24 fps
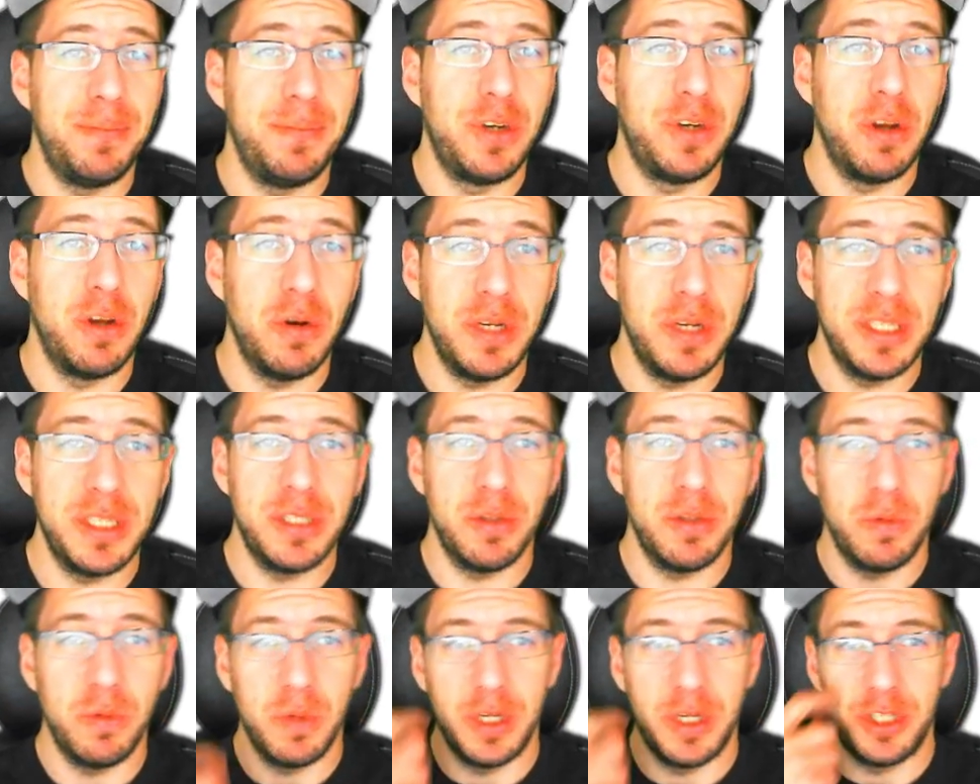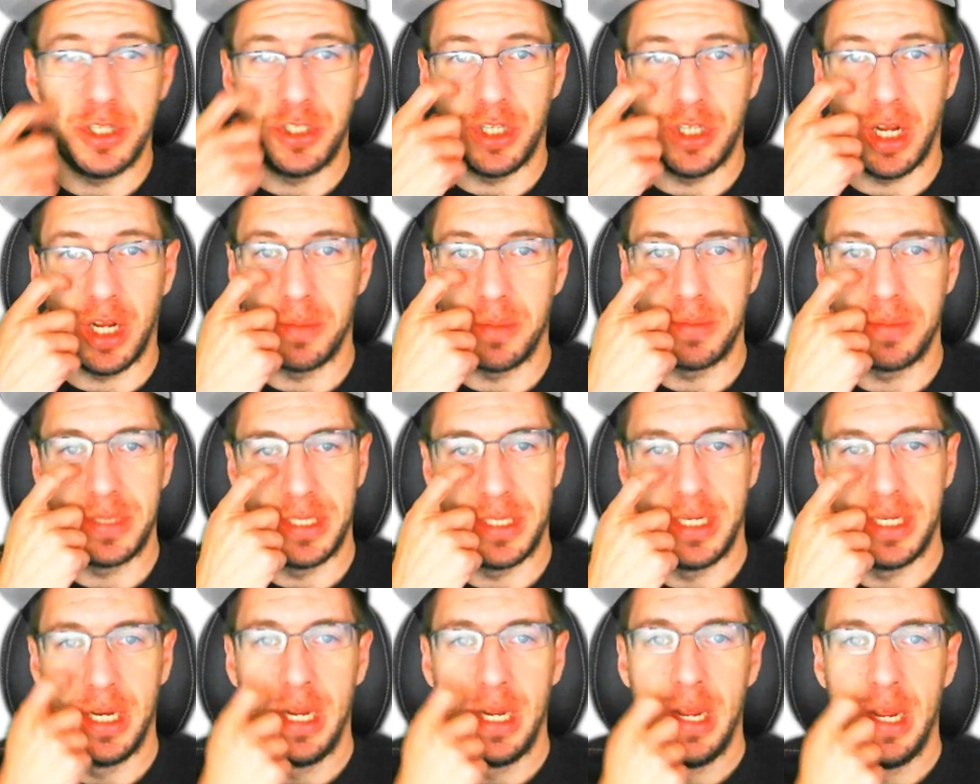going to the witch
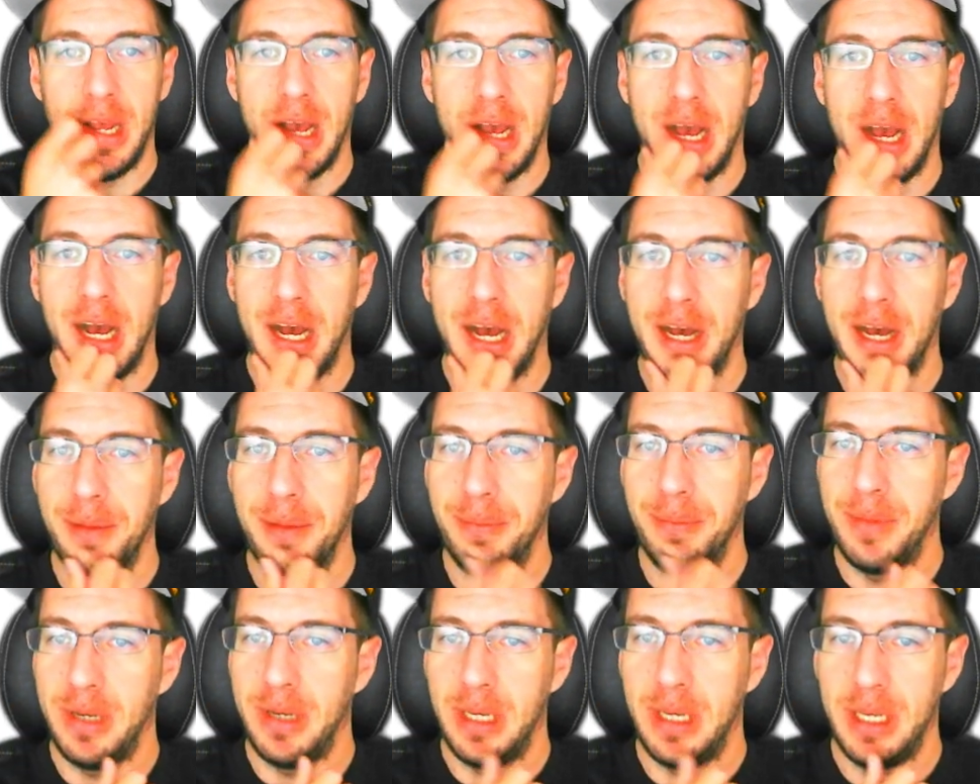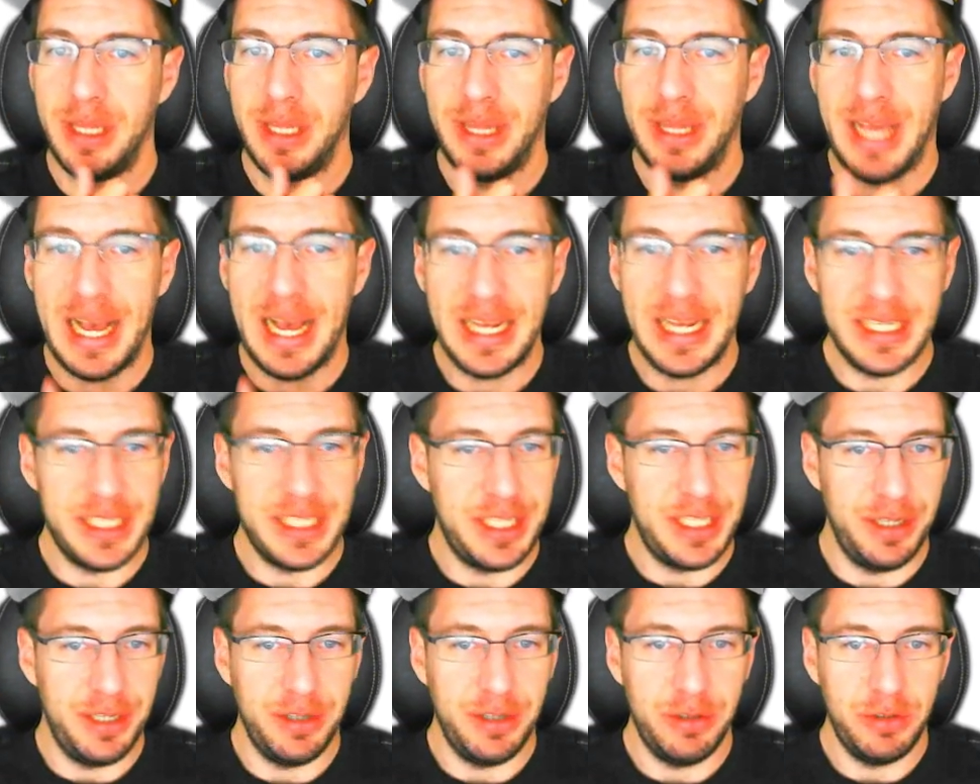shops. That's
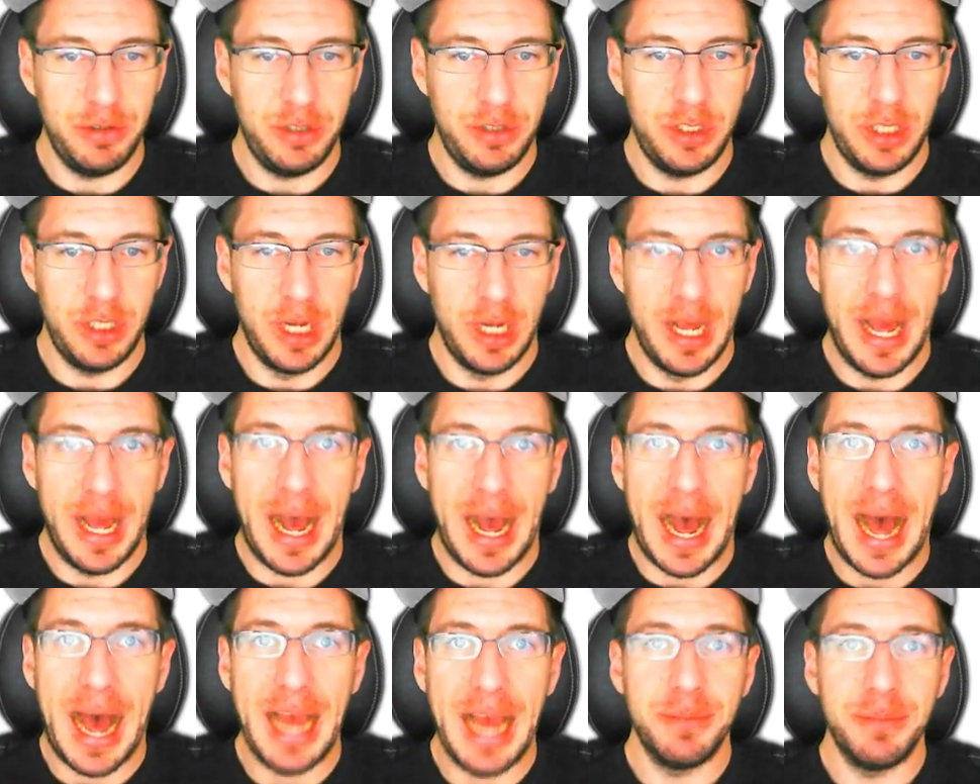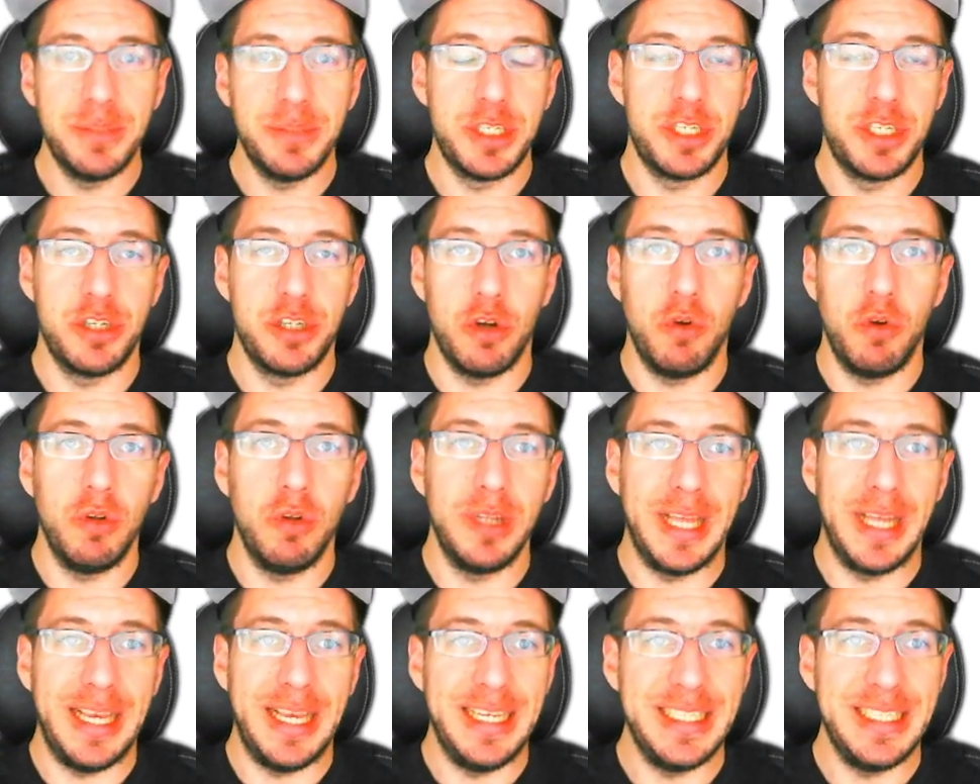huge. I am so
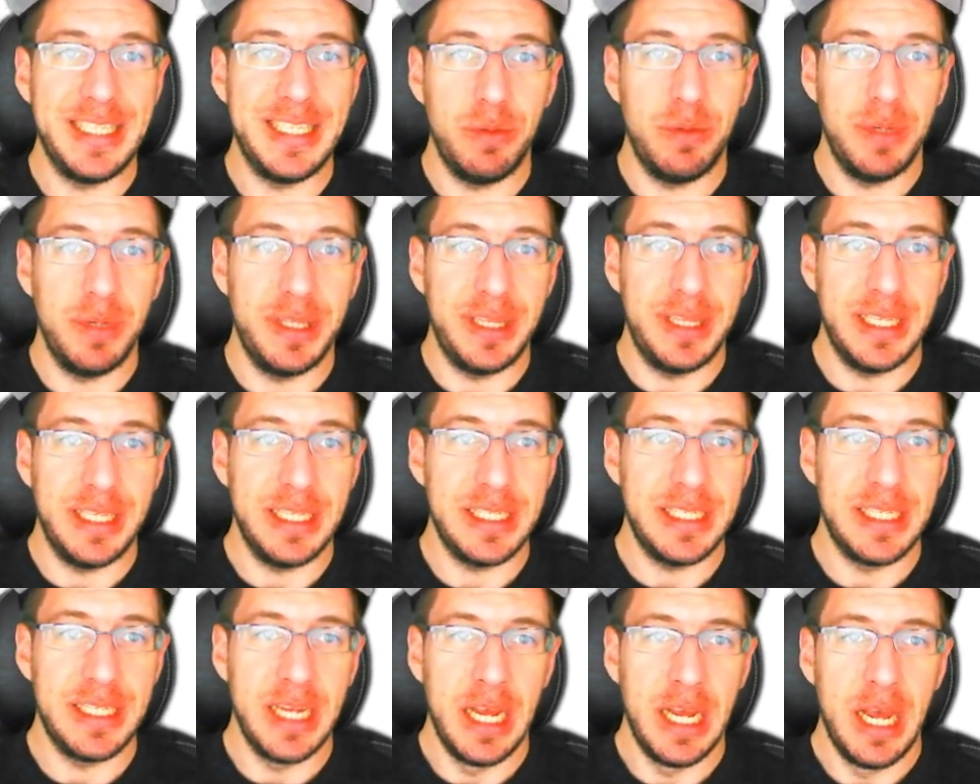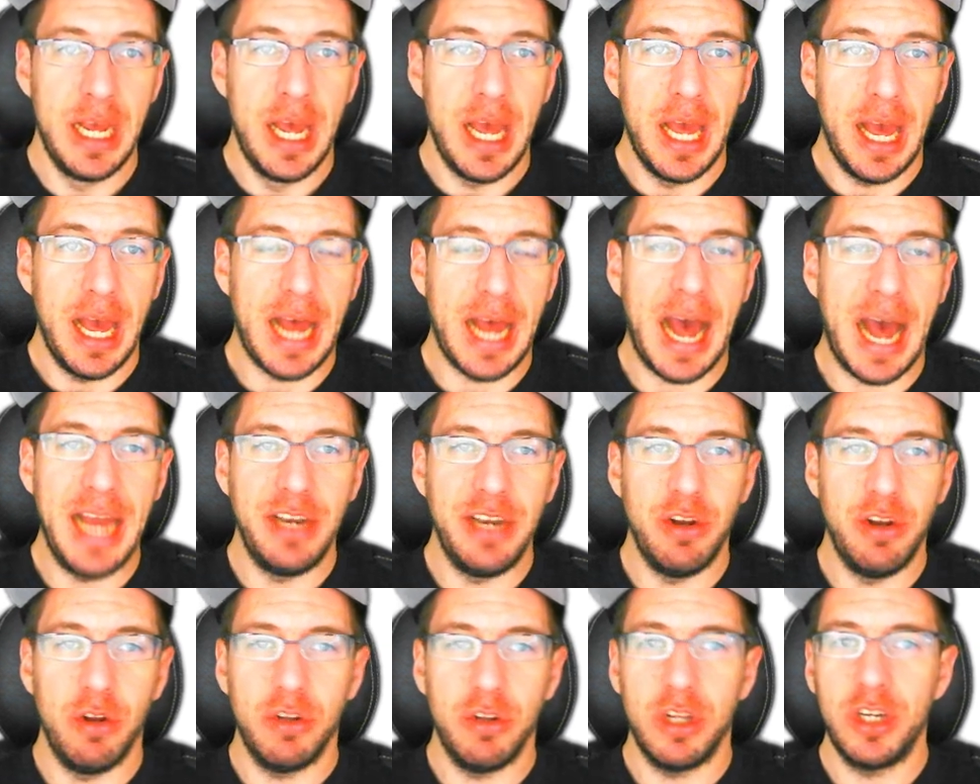lazy with this. I
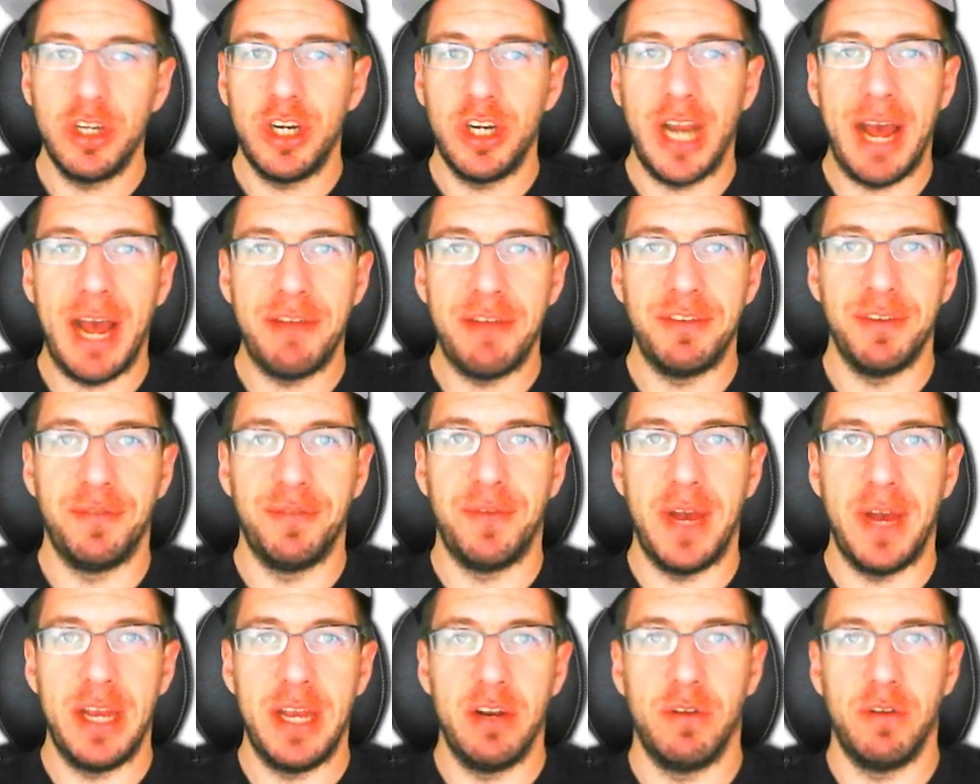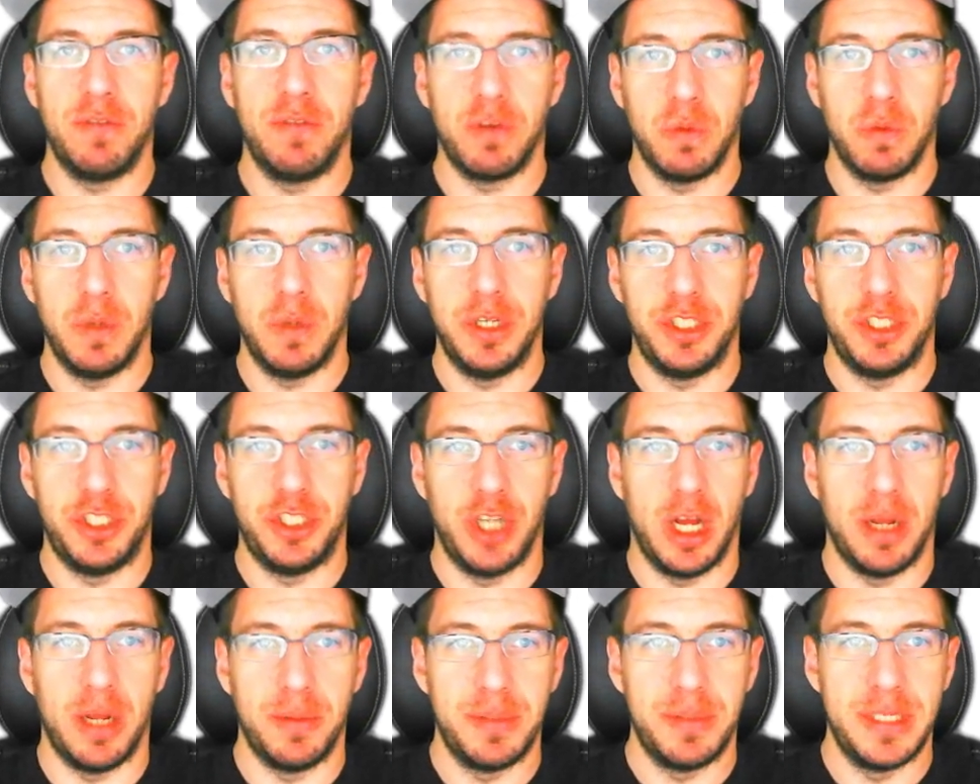no longer have to fight over witch
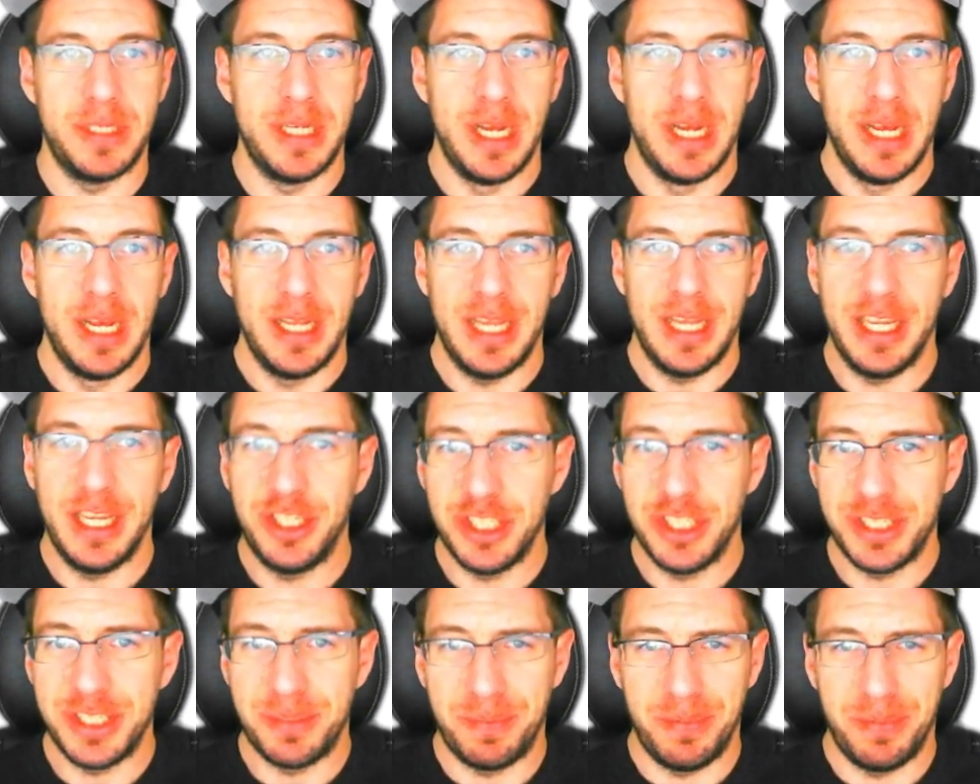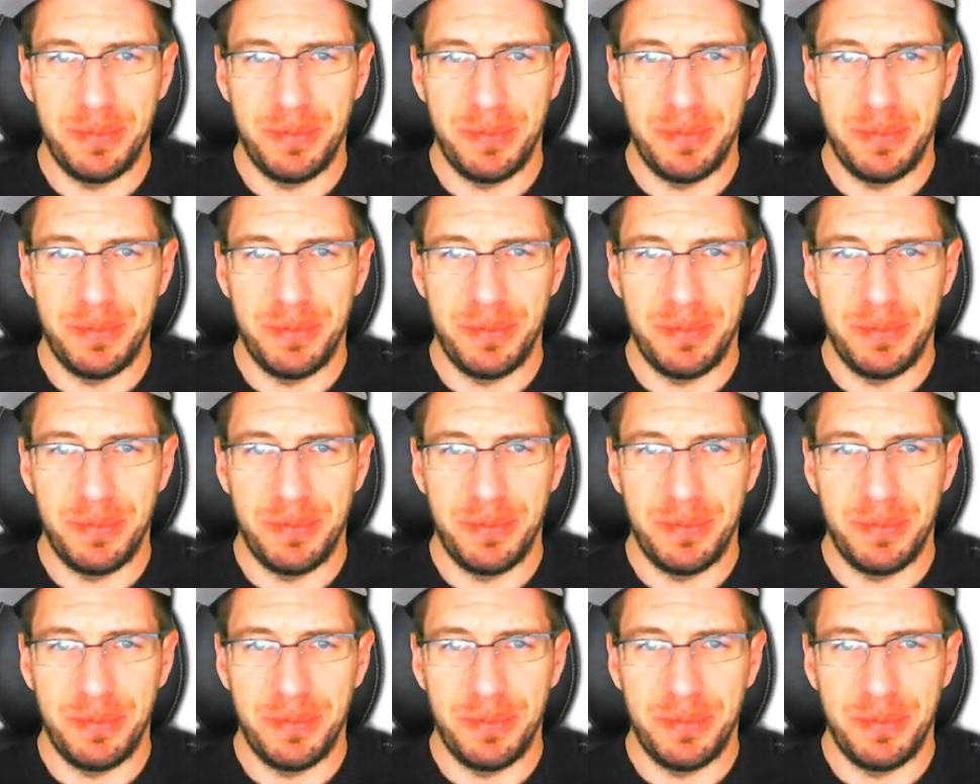shops. They just